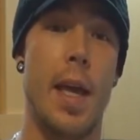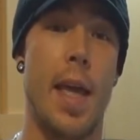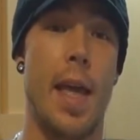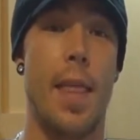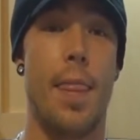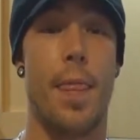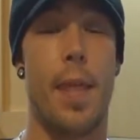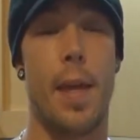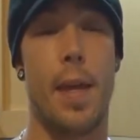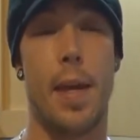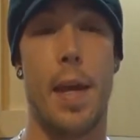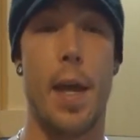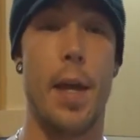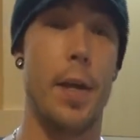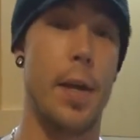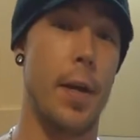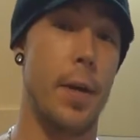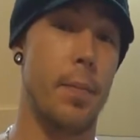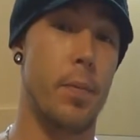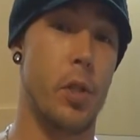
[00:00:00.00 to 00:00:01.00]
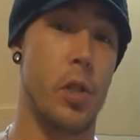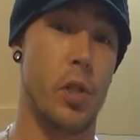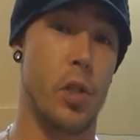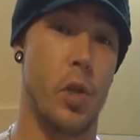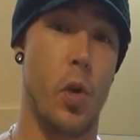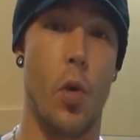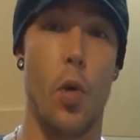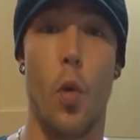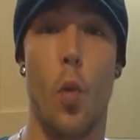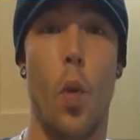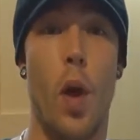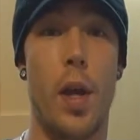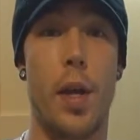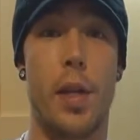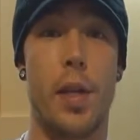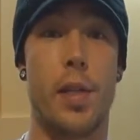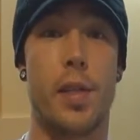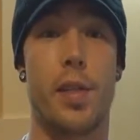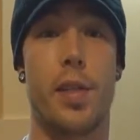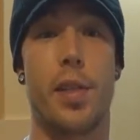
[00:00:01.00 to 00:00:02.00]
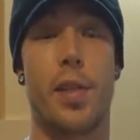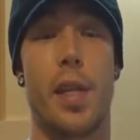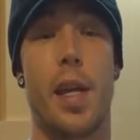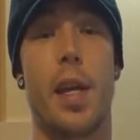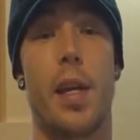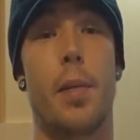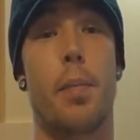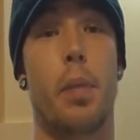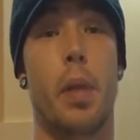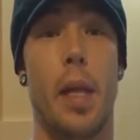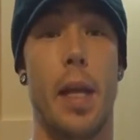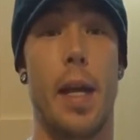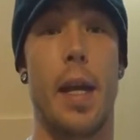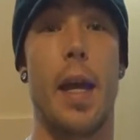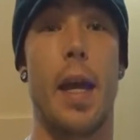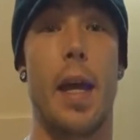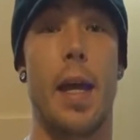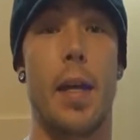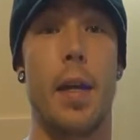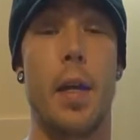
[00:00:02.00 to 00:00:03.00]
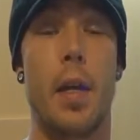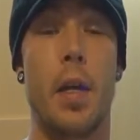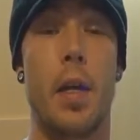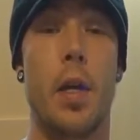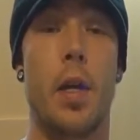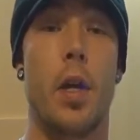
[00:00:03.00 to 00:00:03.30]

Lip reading: and then end up just going to Wendy's because I didn't plan ahead.